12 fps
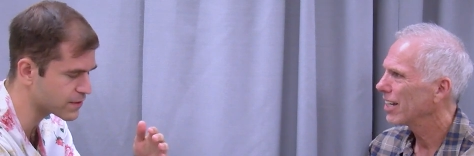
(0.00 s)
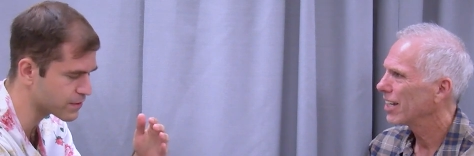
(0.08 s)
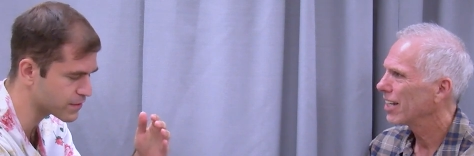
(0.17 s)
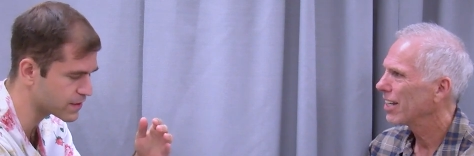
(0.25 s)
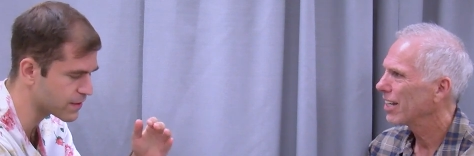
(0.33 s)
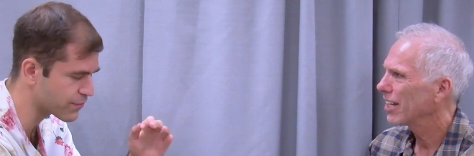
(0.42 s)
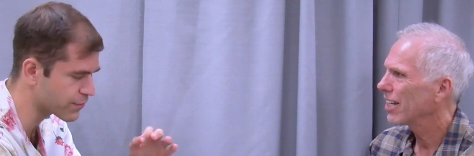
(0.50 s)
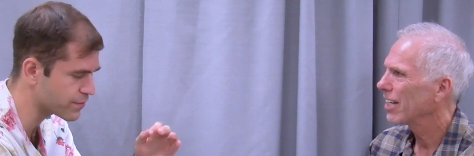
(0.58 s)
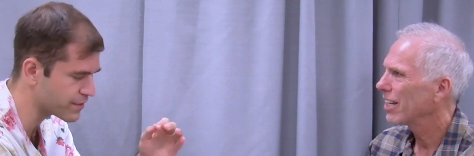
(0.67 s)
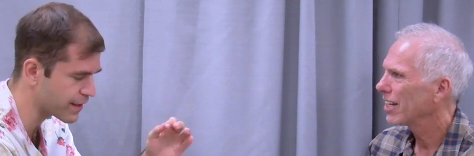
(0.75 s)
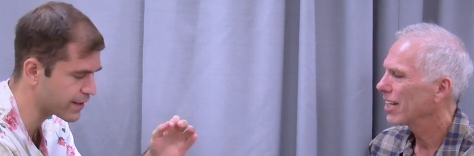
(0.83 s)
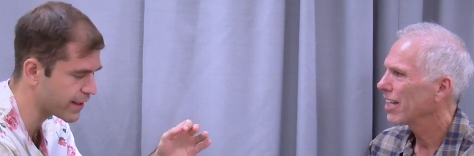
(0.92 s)
Speaker 1: several
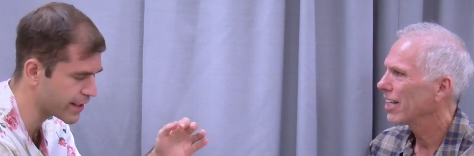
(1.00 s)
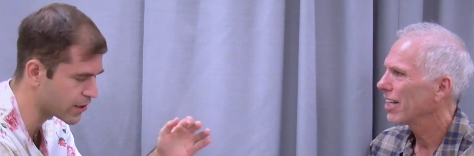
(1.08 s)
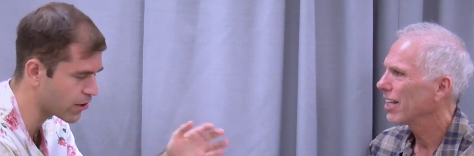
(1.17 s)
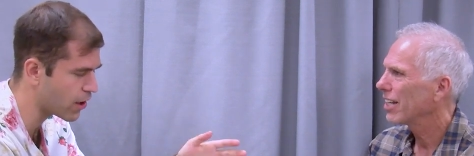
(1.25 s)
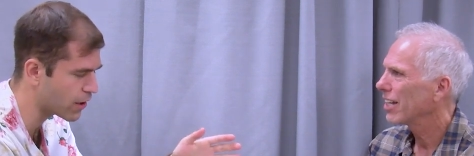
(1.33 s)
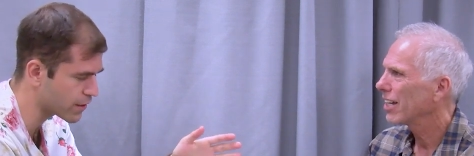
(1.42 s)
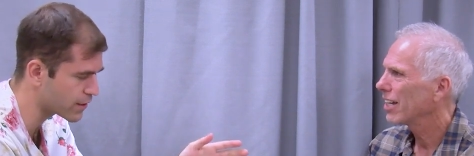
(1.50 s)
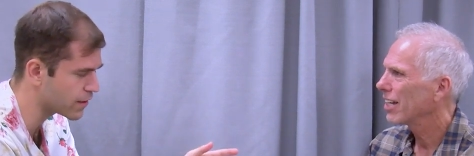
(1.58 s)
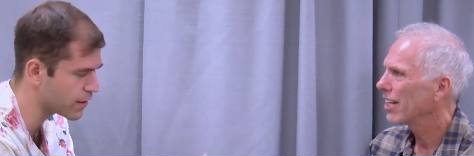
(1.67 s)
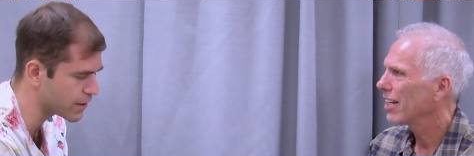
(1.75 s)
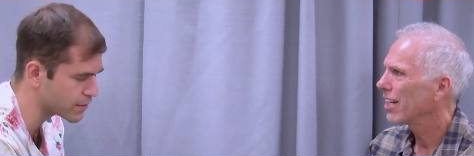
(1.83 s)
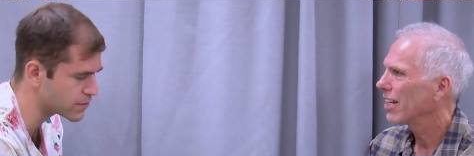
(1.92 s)
decade-long
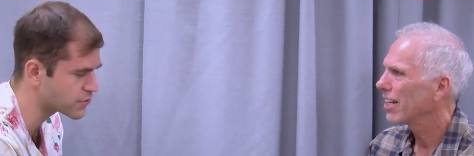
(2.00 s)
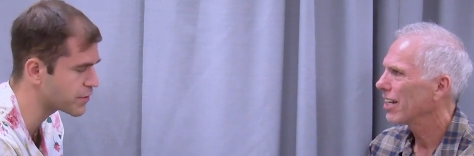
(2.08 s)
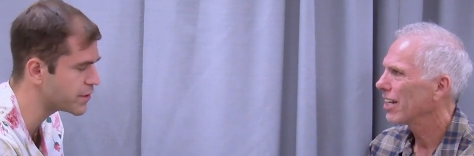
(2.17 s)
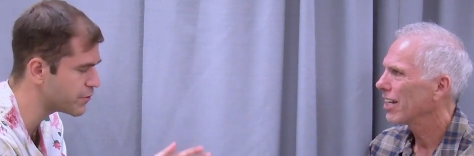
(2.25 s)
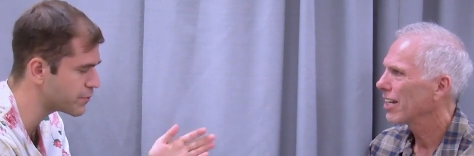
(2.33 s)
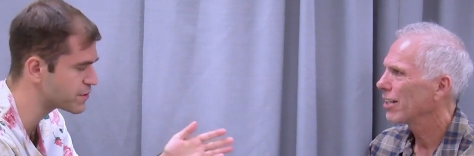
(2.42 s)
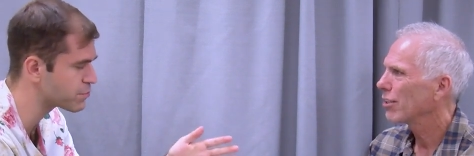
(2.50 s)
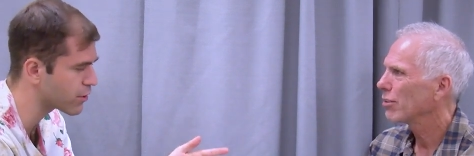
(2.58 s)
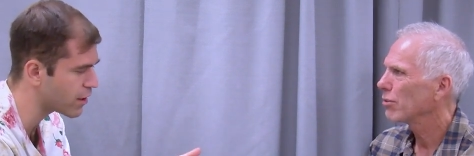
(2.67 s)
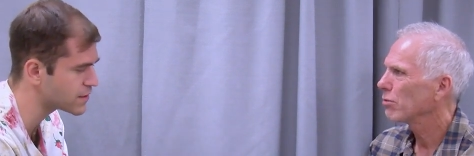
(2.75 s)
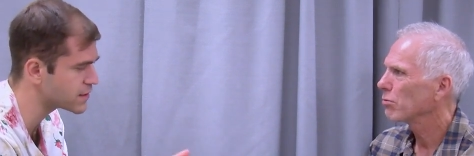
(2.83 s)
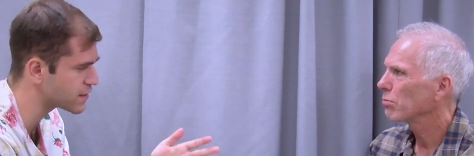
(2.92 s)
strenuous
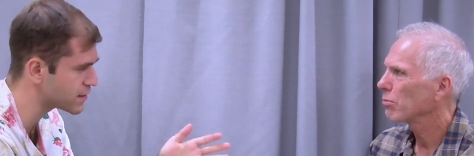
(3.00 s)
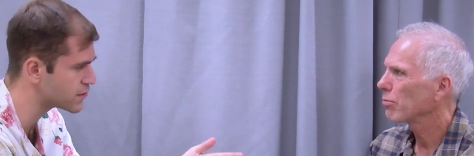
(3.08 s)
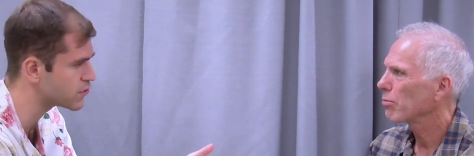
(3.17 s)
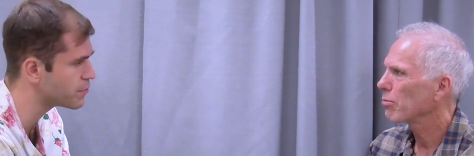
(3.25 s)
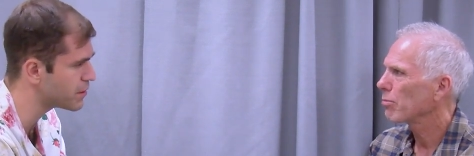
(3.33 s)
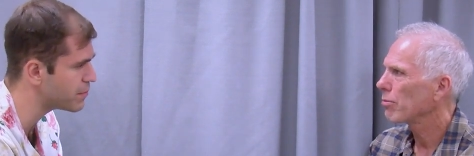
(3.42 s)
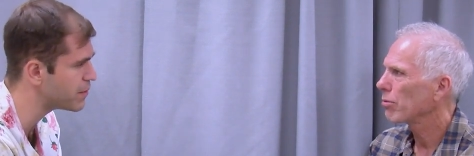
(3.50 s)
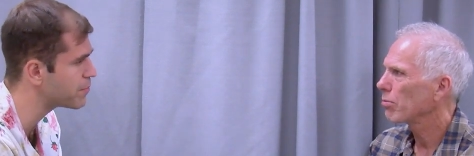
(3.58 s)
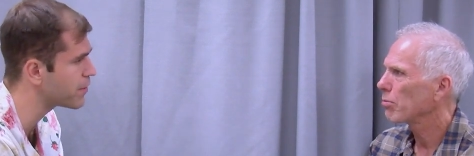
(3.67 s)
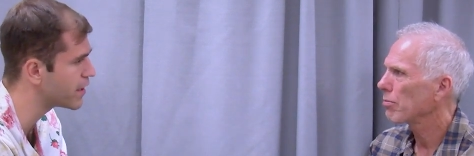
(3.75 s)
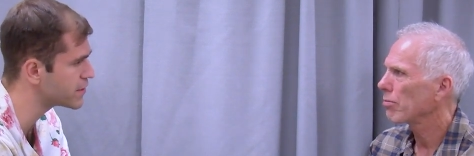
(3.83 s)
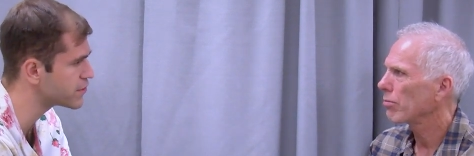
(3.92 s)
process that so many
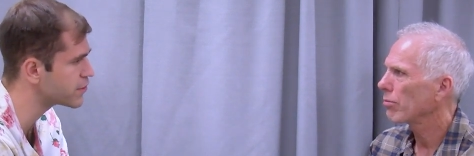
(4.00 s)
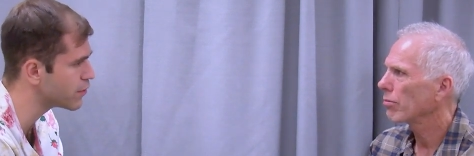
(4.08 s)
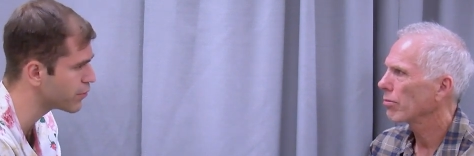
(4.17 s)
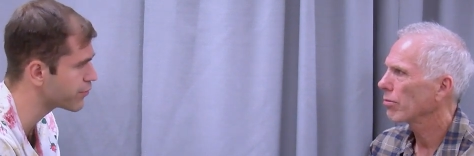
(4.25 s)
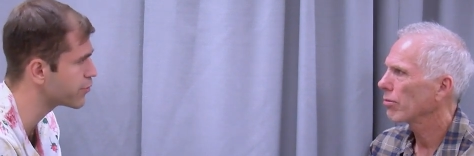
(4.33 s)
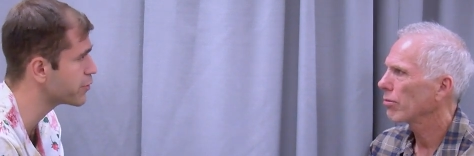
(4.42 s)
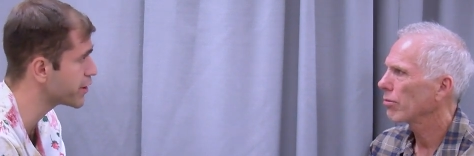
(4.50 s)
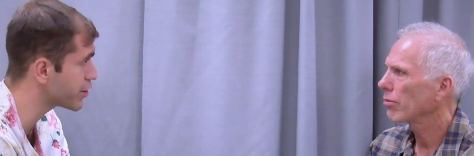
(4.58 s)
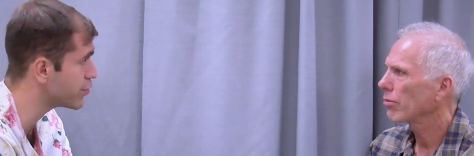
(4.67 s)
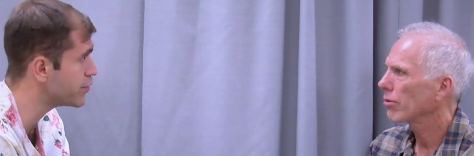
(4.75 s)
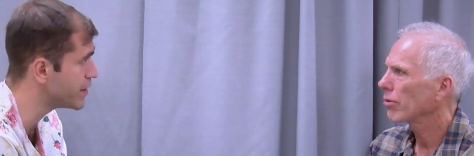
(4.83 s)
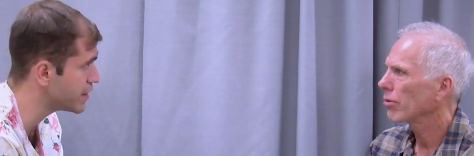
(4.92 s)
people had to go through,
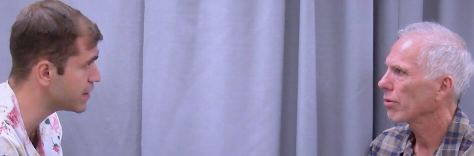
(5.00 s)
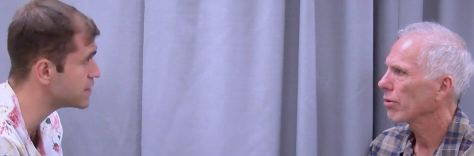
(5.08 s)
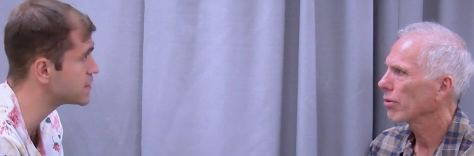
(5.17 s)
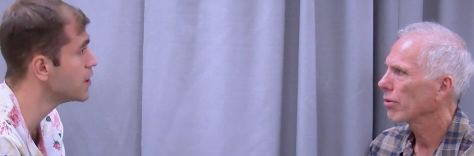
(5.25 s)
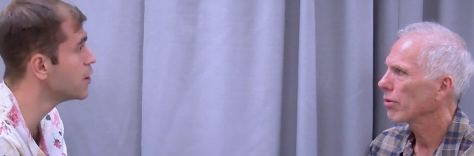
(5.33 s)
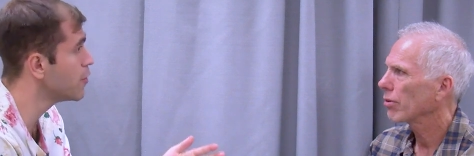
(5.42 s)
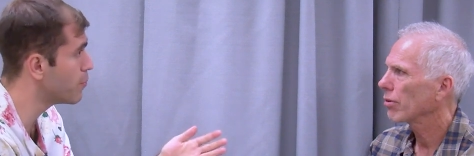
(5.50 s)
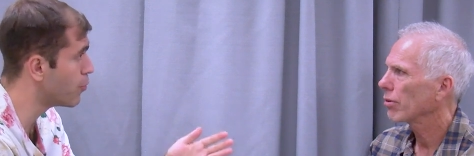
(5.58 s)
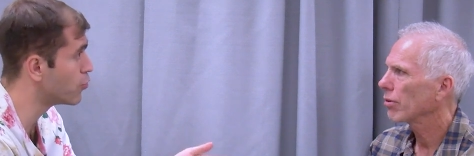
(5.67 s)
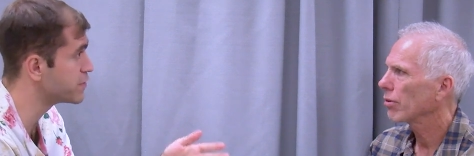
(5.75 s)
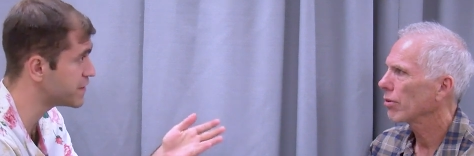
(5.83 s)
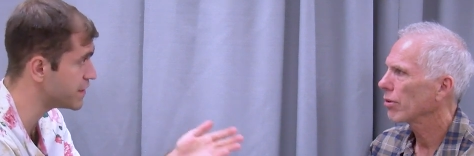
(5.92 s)
including these
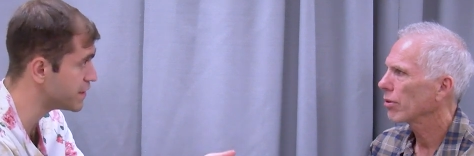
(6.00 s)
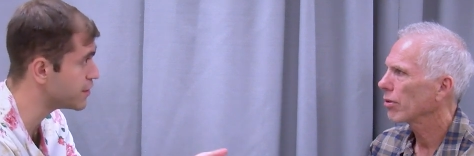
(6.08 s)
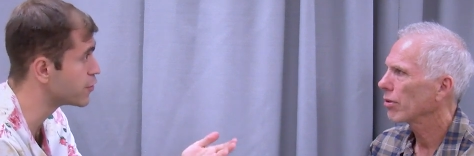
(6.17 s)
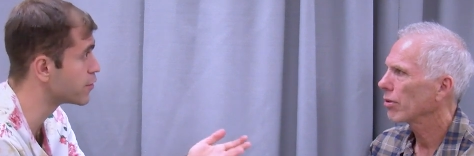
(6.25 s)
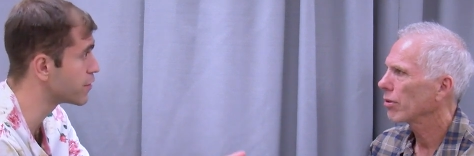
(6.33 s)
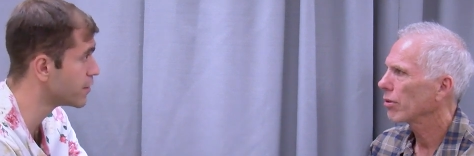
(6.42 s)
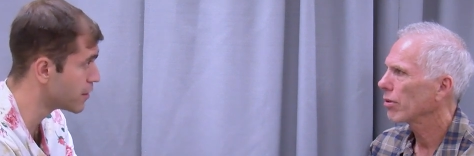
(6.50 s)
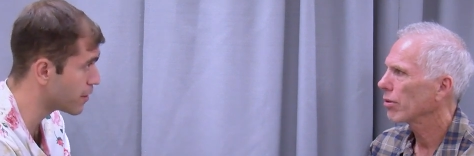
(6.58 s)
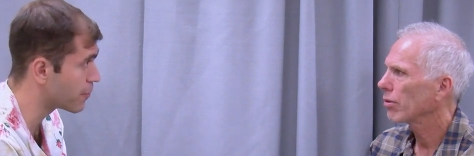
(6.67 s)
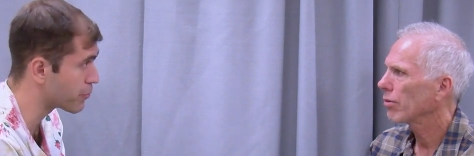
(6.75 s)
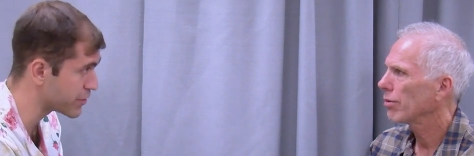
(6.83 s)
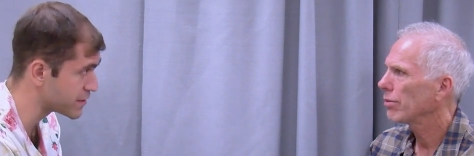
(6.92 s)
multi-year
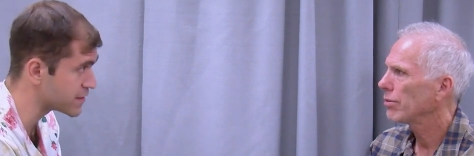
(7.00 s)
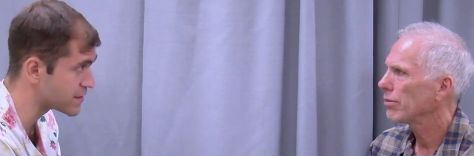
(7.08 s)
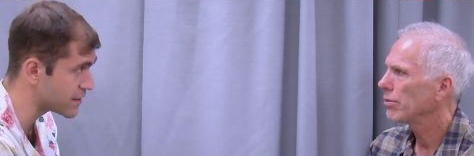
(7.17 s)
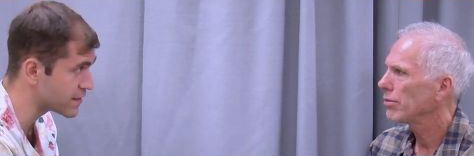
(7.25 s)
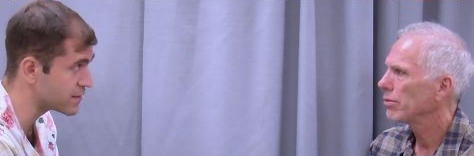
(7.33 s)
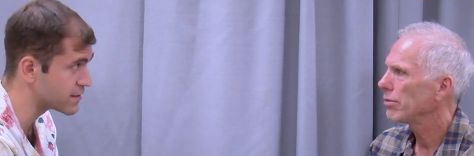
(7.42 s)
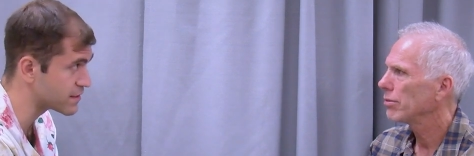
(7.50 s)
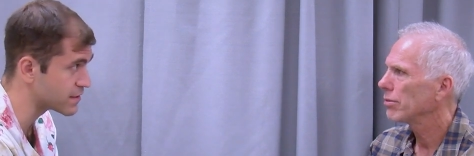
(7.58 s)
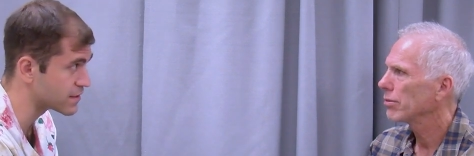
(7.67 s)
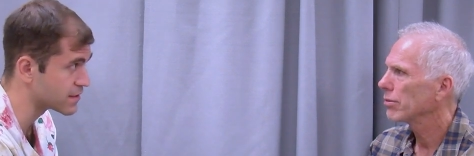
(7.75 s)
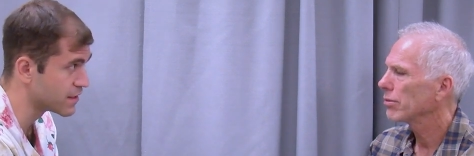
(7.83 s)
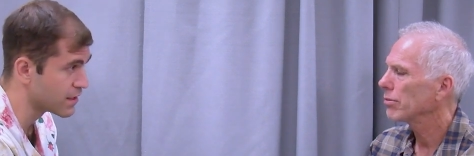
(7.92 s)
prison sentences,